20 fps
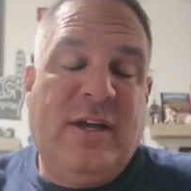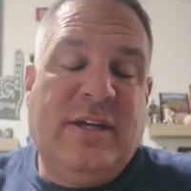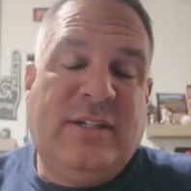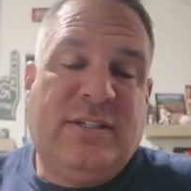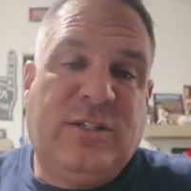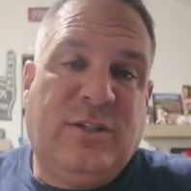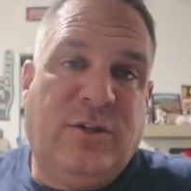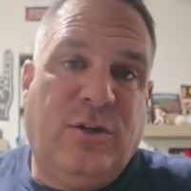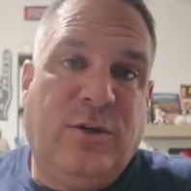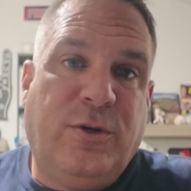
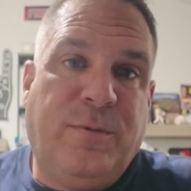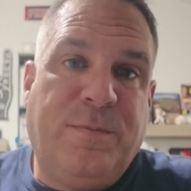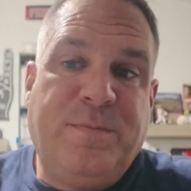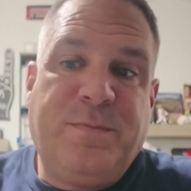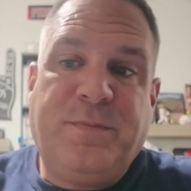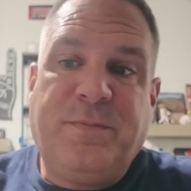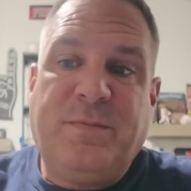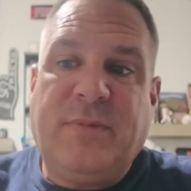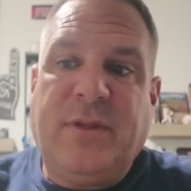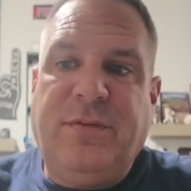So
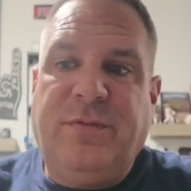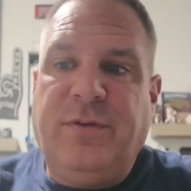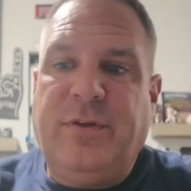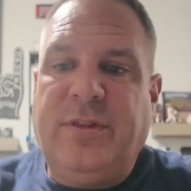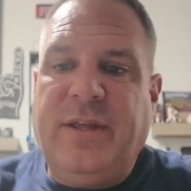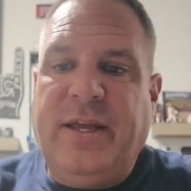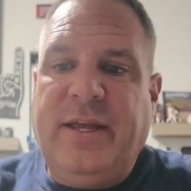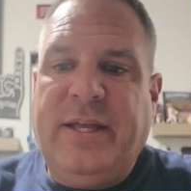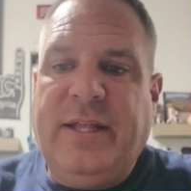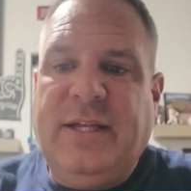if you're
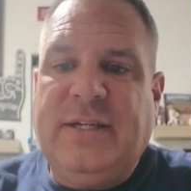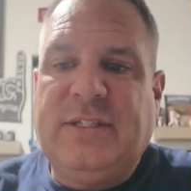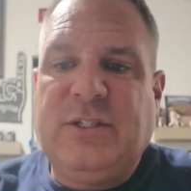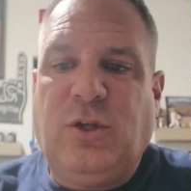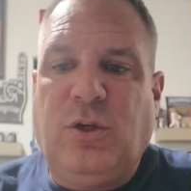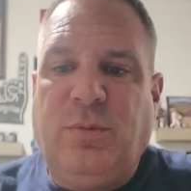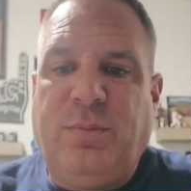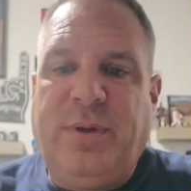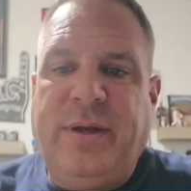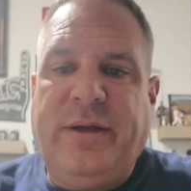thinking that
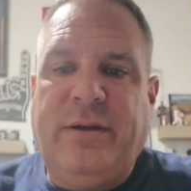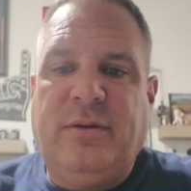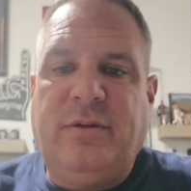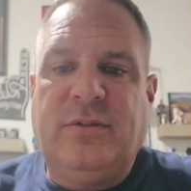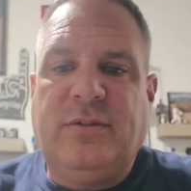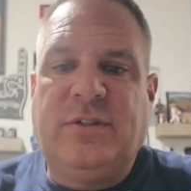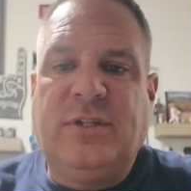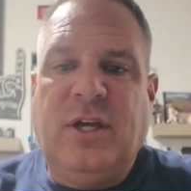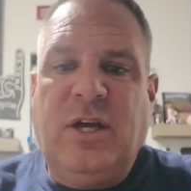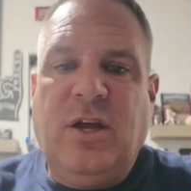solar
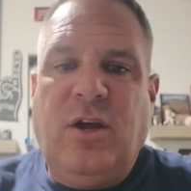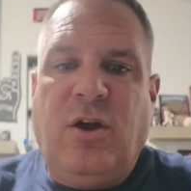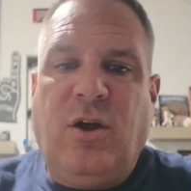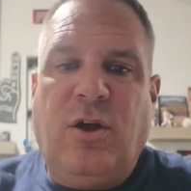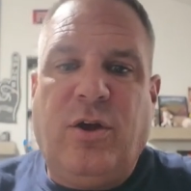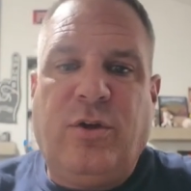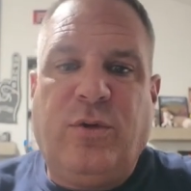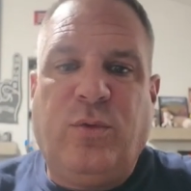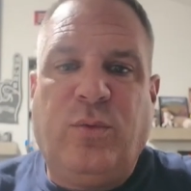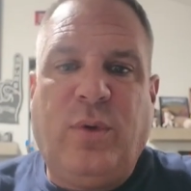panels
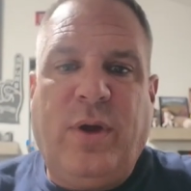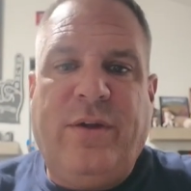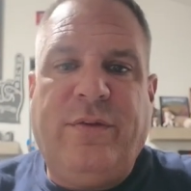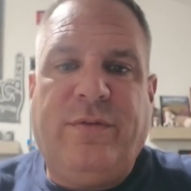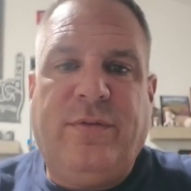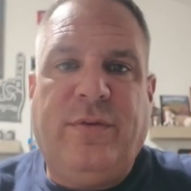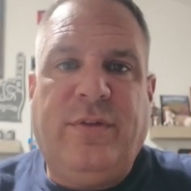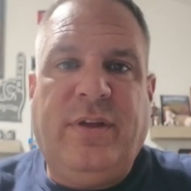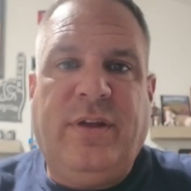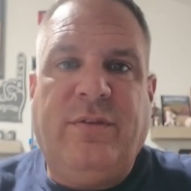are great
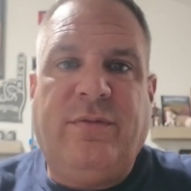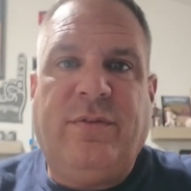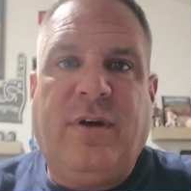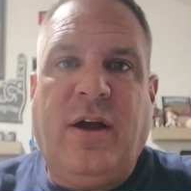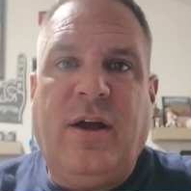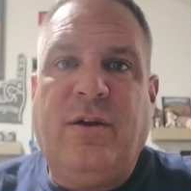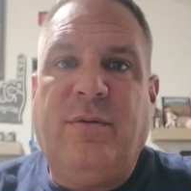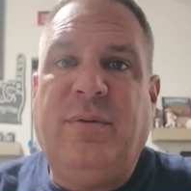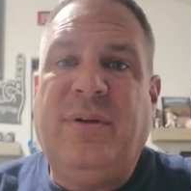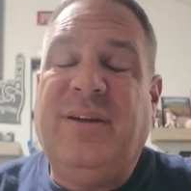for the
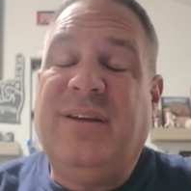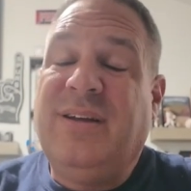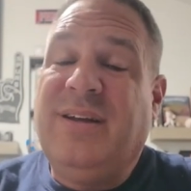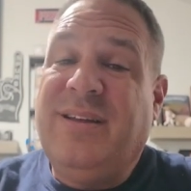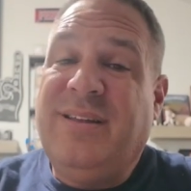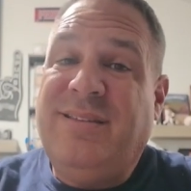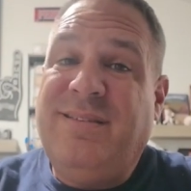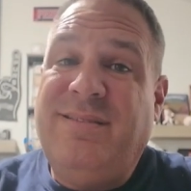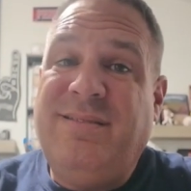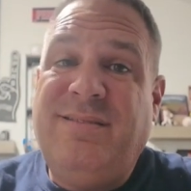environment,
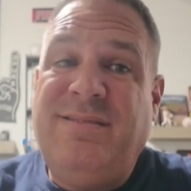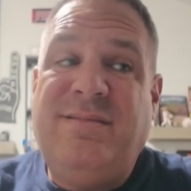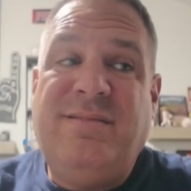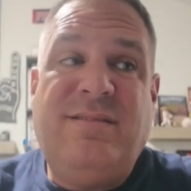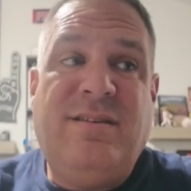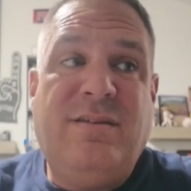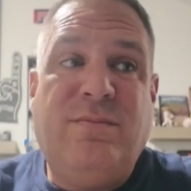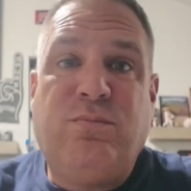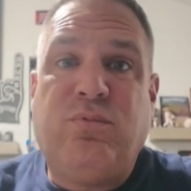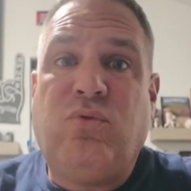
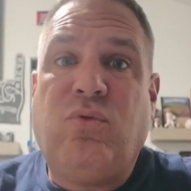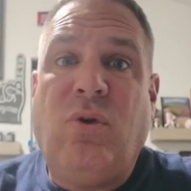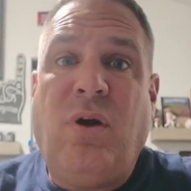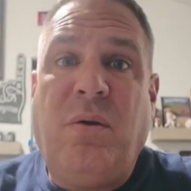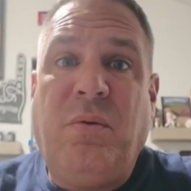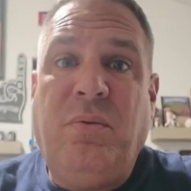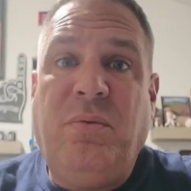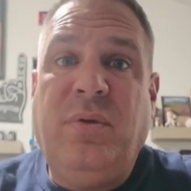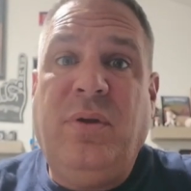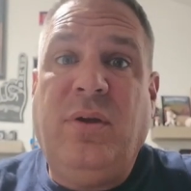they
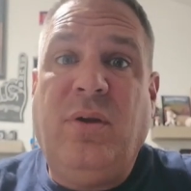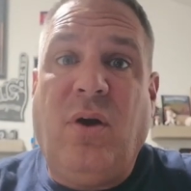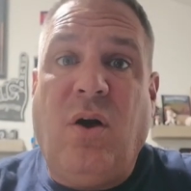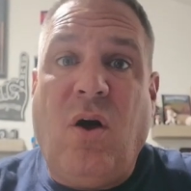probably